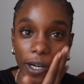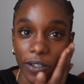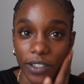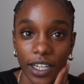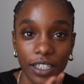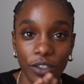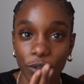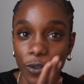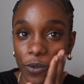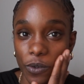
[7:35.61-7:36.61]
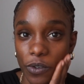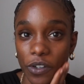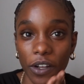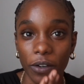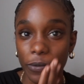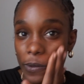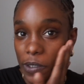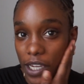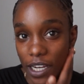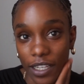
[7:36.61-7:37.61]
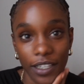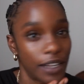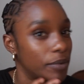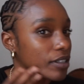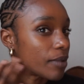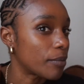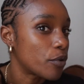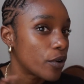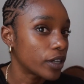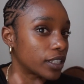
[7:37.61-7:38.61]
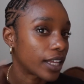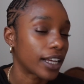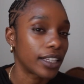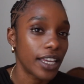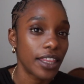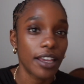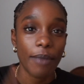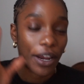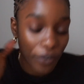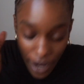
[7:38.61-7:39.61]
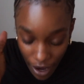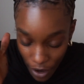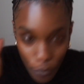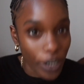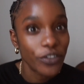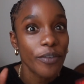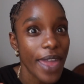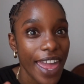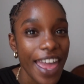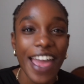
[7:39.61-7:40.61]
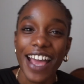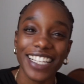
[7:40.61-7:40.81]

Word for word: I use that to, you know, get deep into my pores so I clean them. I don't care. It works for me.